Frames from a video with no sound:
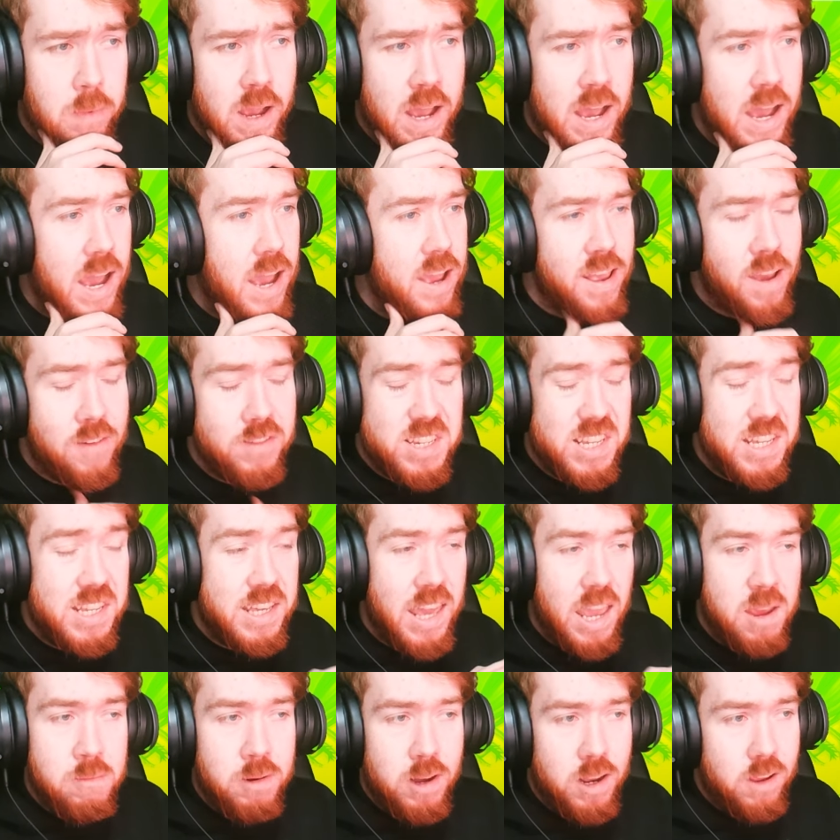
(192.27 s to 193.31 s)
I haven't seen
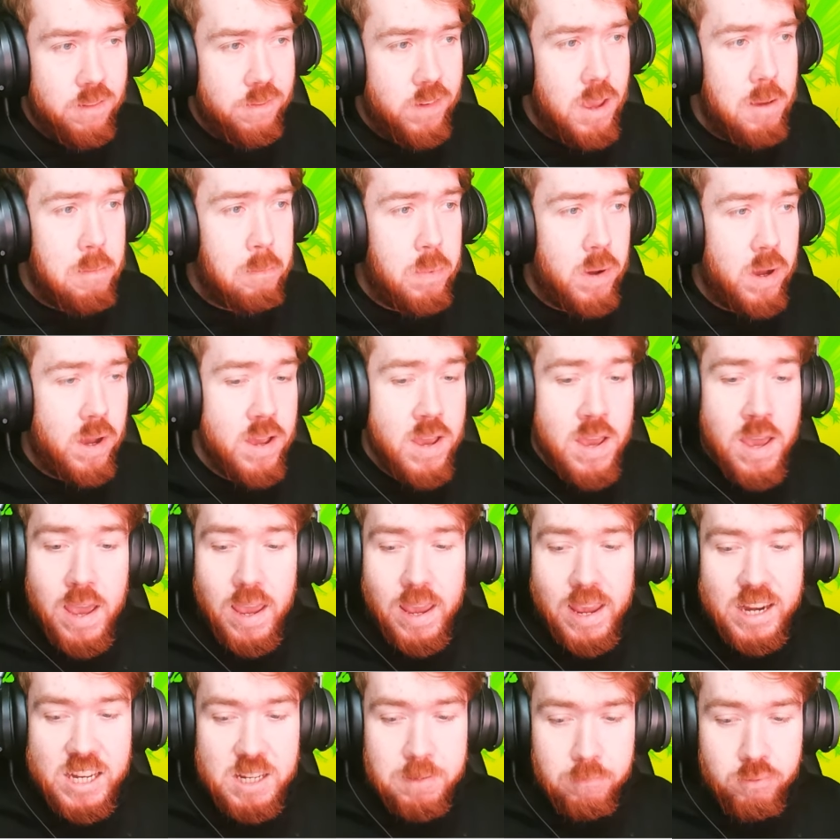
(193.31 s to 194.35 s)
gameplay of it, but
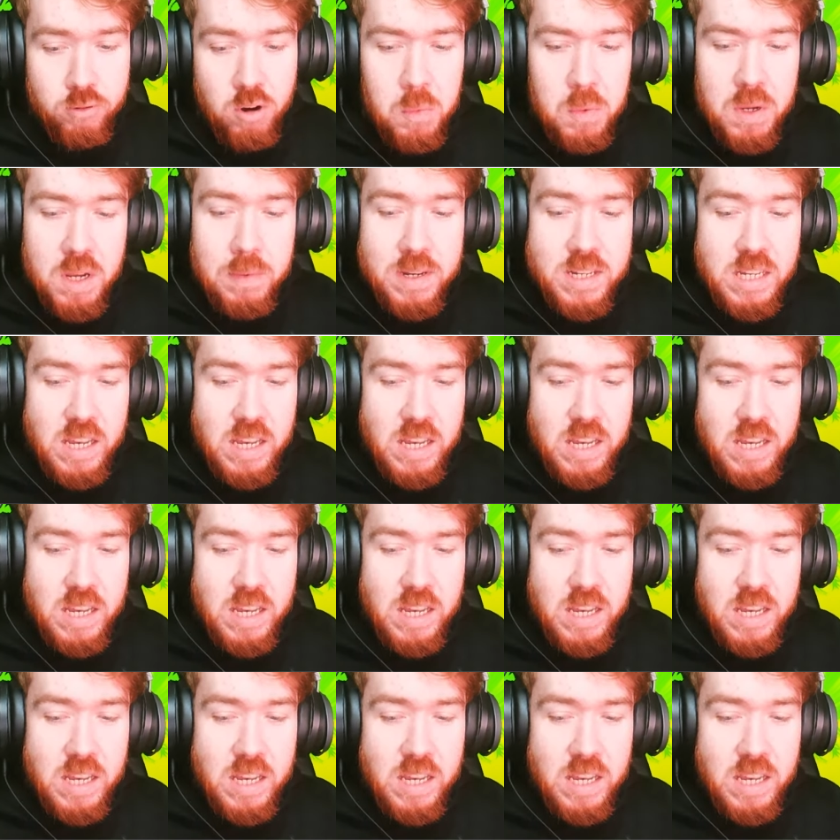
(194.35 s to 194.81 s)
it's probably going to be